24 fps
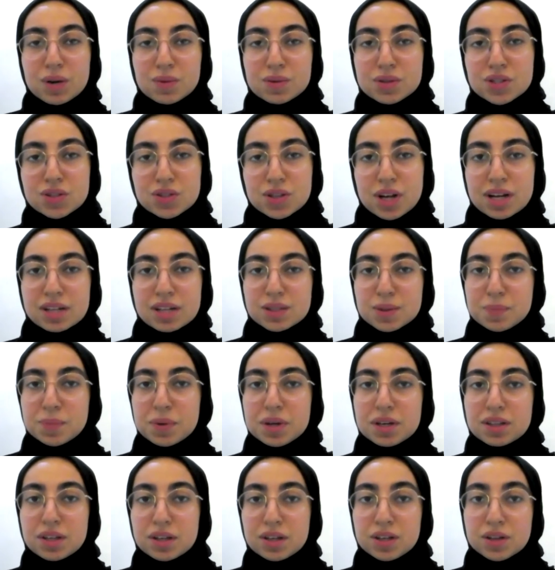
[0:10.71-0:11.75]
was trying to
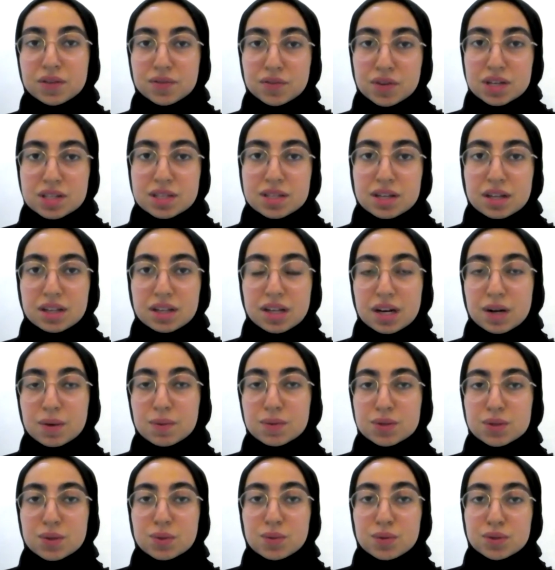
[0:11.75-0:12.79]
pick the university that I
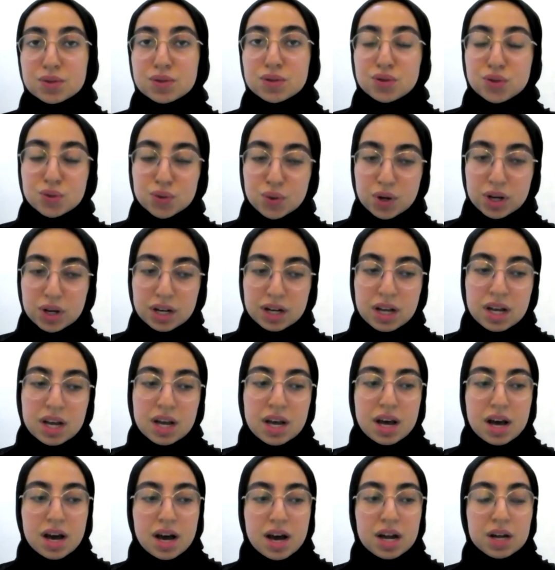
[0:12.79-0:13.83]
was going to join,
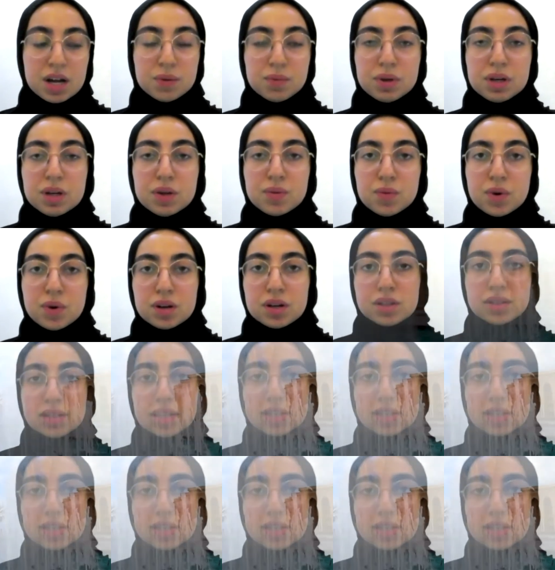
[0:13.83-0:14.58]
I really wanted a